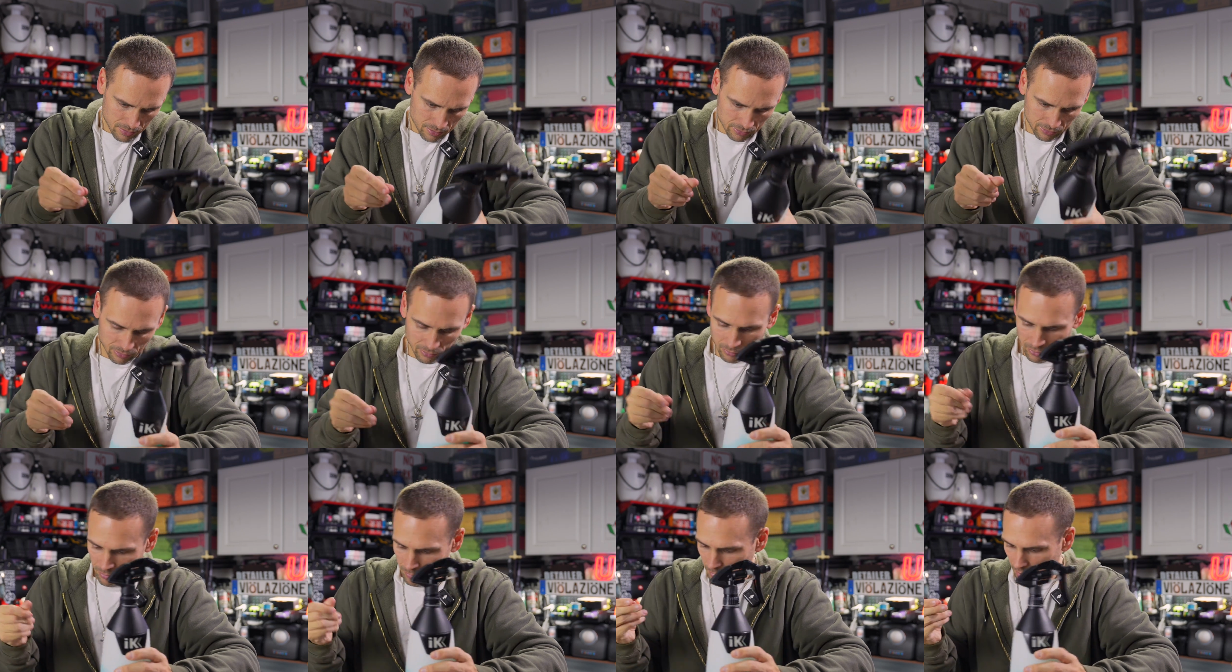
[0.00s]

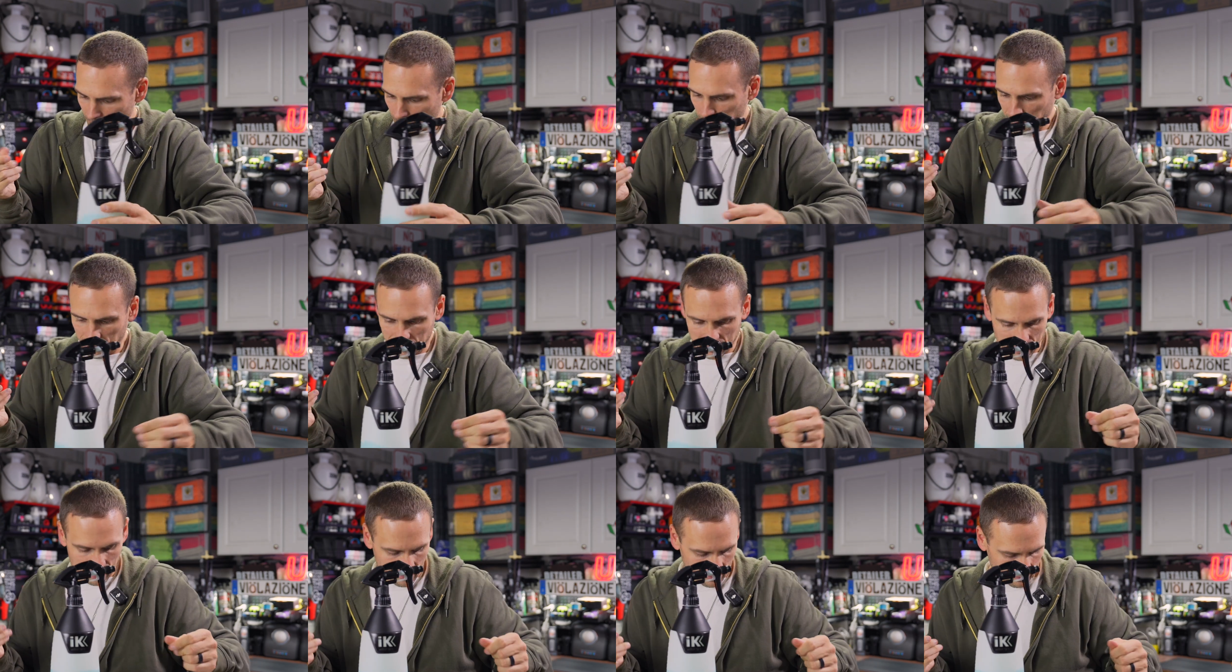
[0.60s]
So you might want
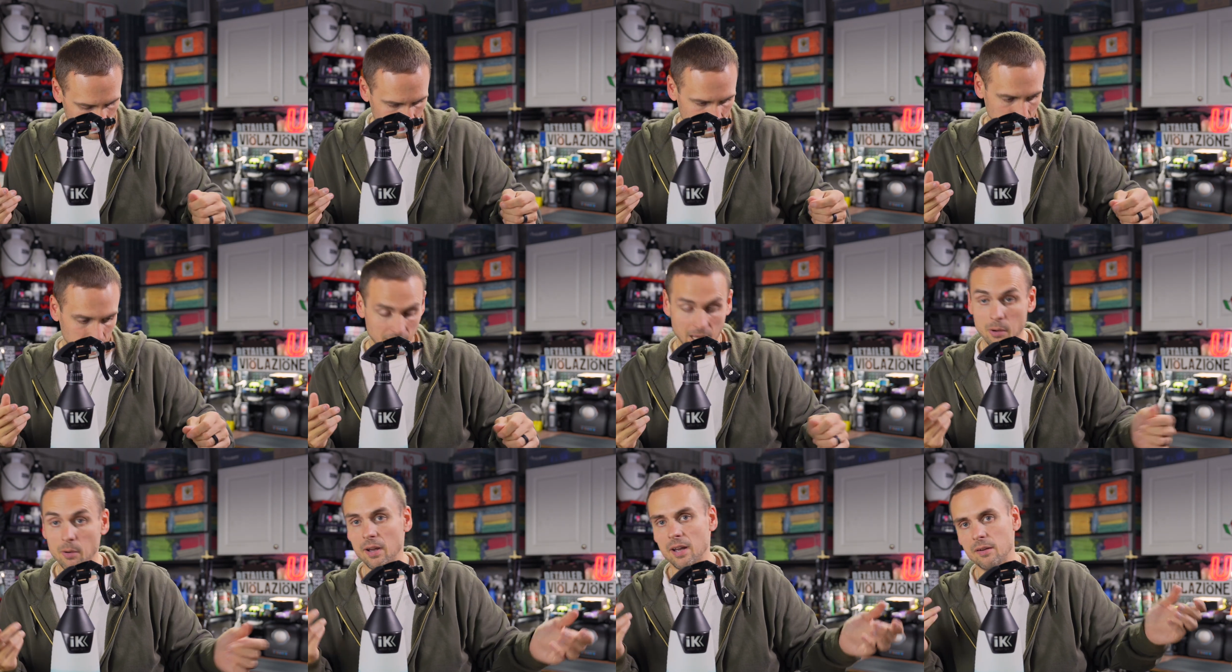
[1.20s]
to take,
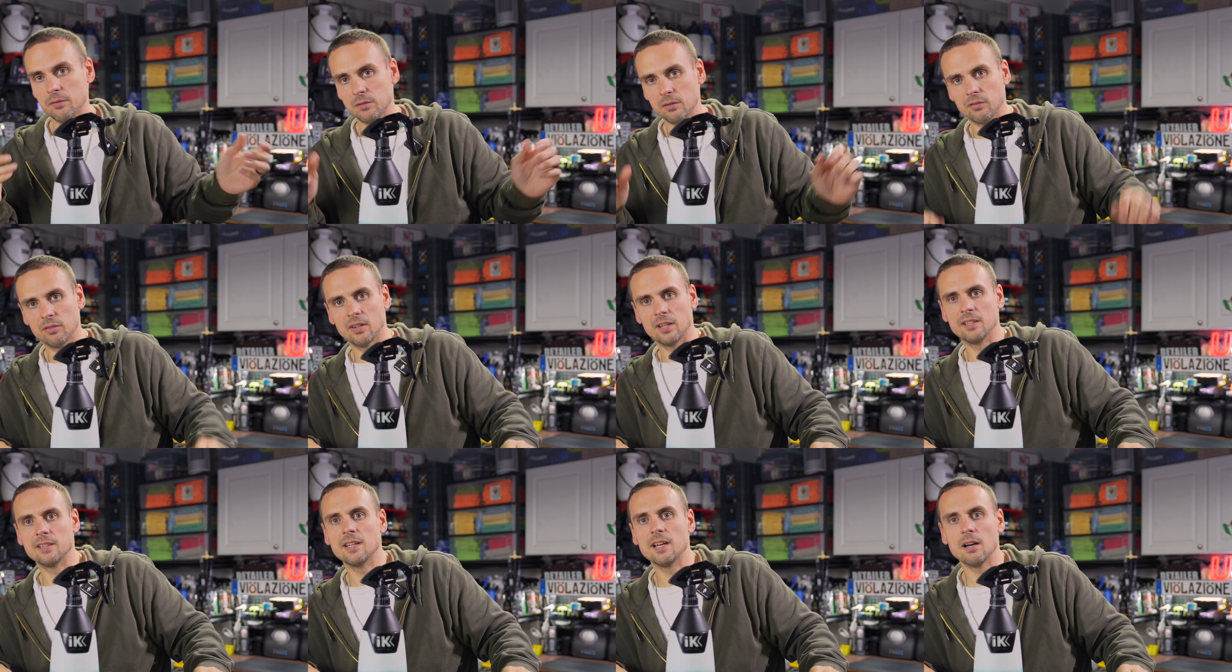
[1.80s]
now I have to
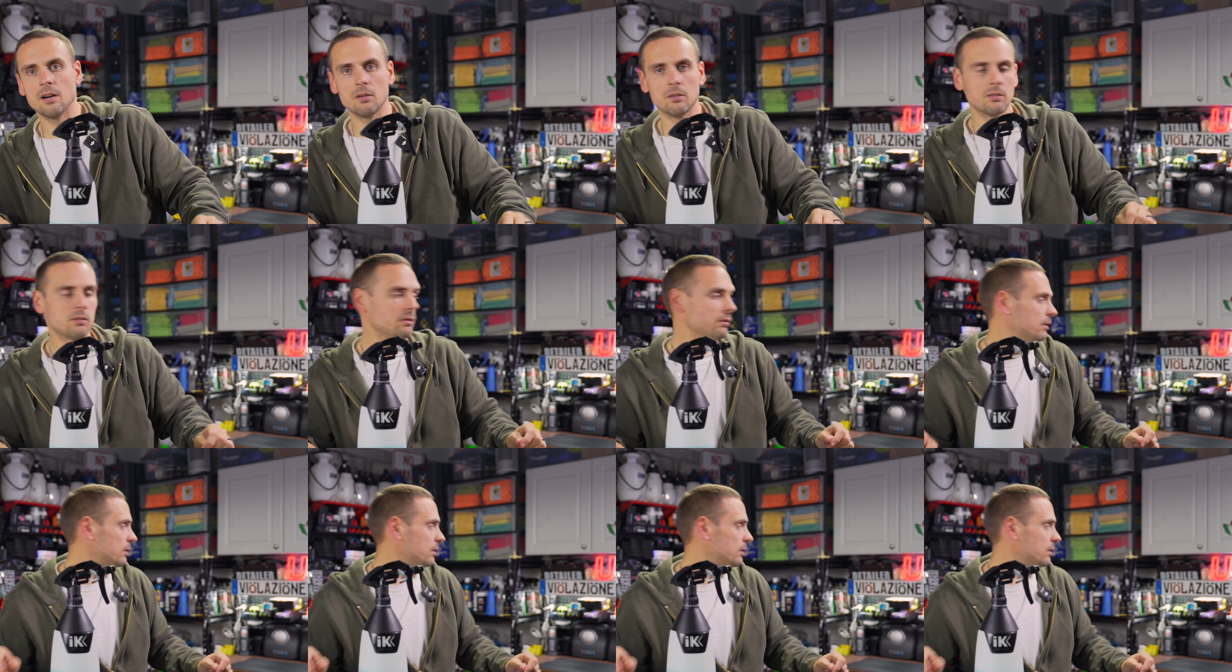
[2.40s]
find out.